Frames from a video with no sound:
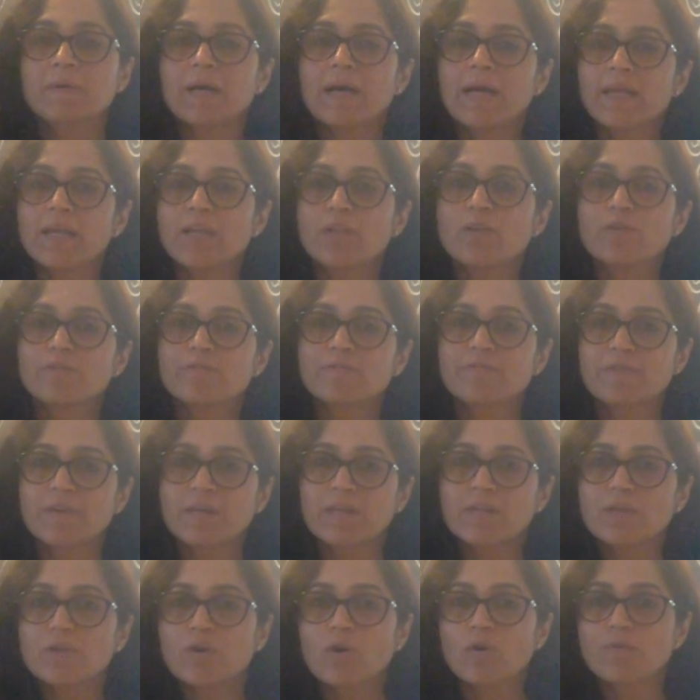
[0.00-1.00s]
kind of
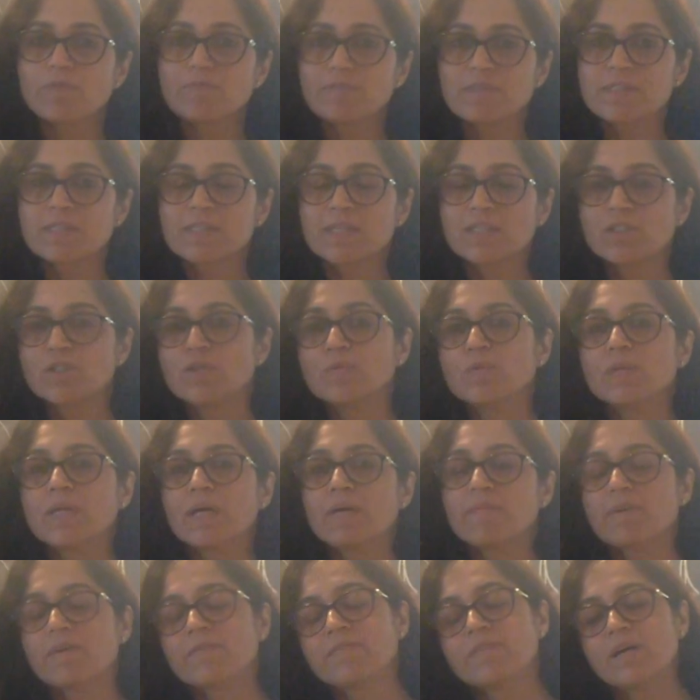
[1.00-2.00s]
an office that she would have
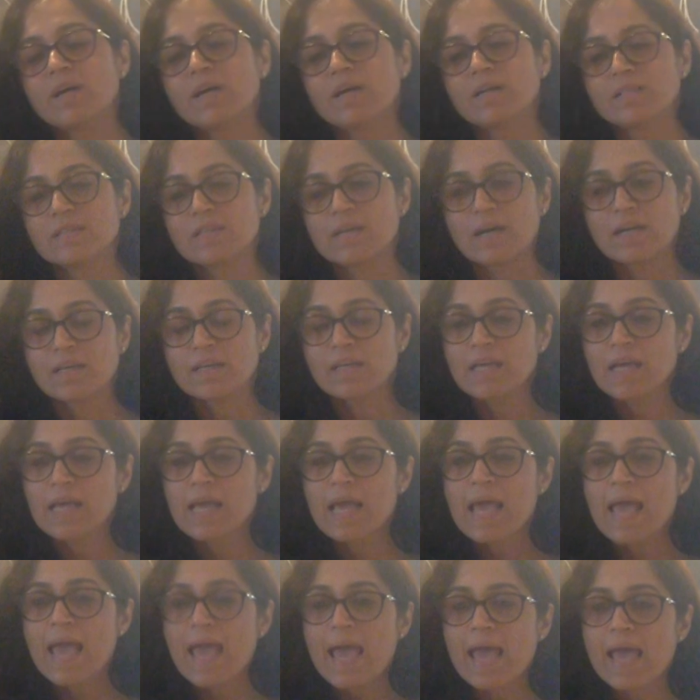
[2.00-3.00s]
ever done.
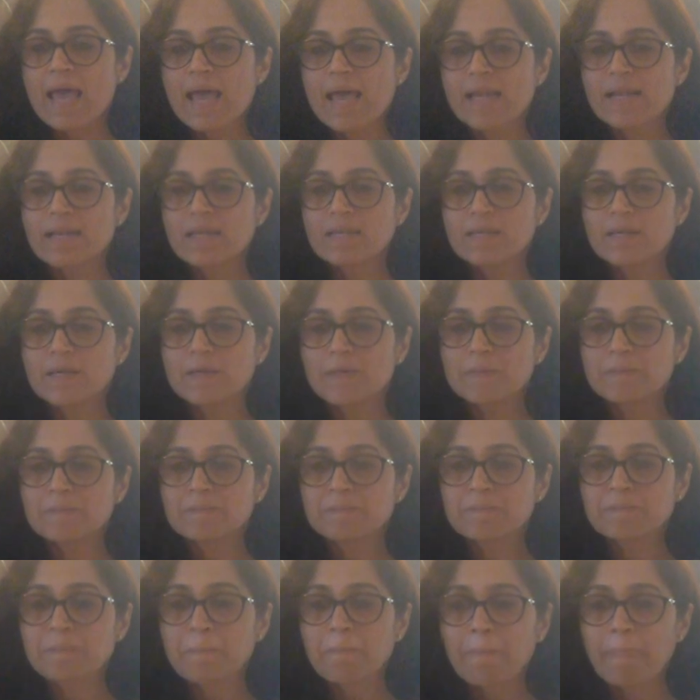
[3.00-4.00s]
And
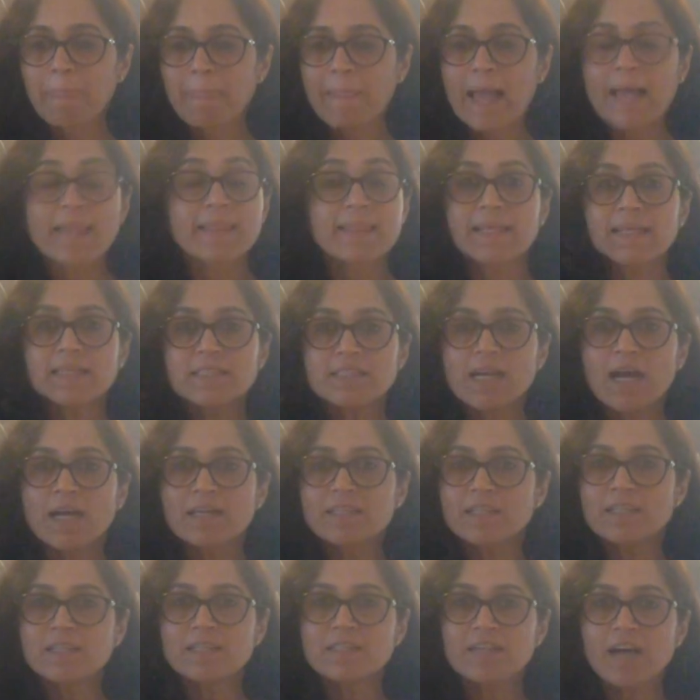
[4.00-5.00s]
then
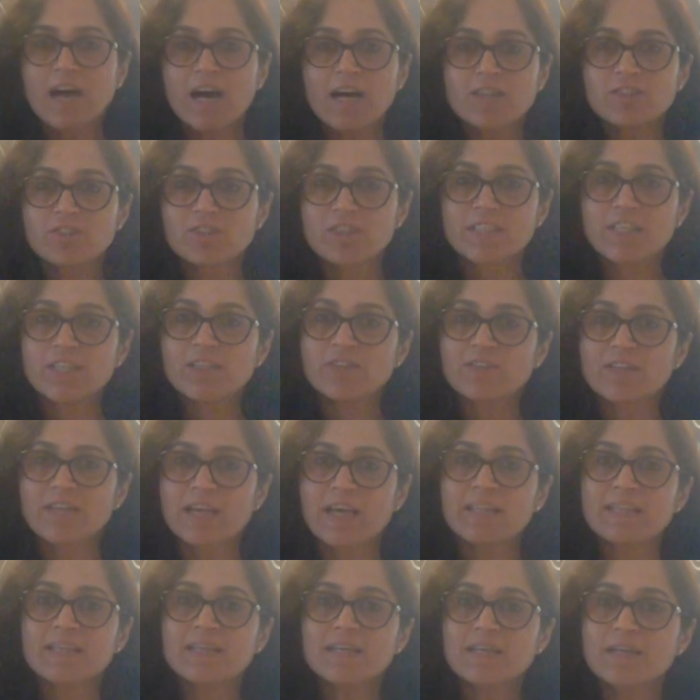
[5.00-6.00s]
started our journey
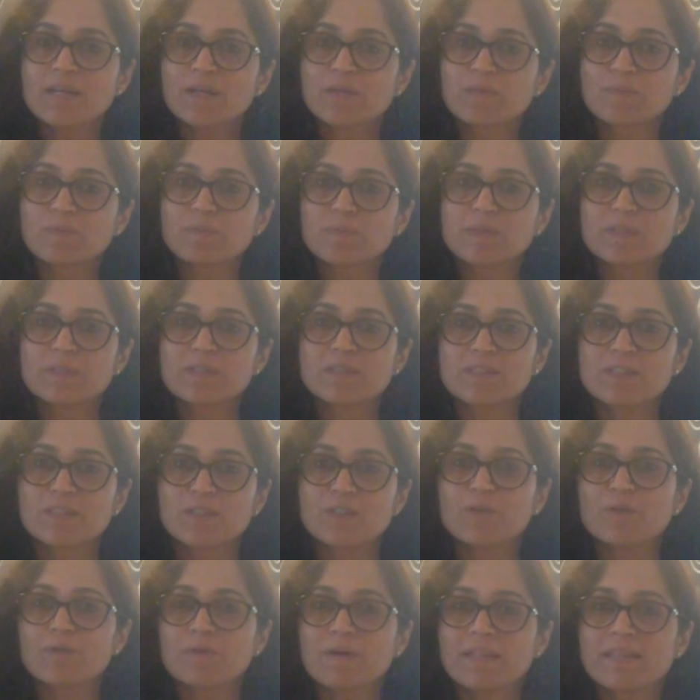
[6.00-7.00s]
together. It's
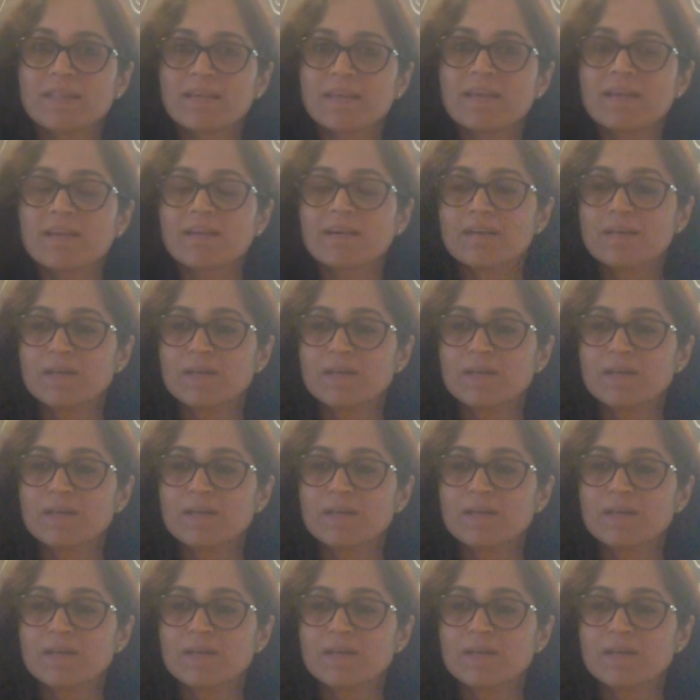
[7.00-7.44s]
I think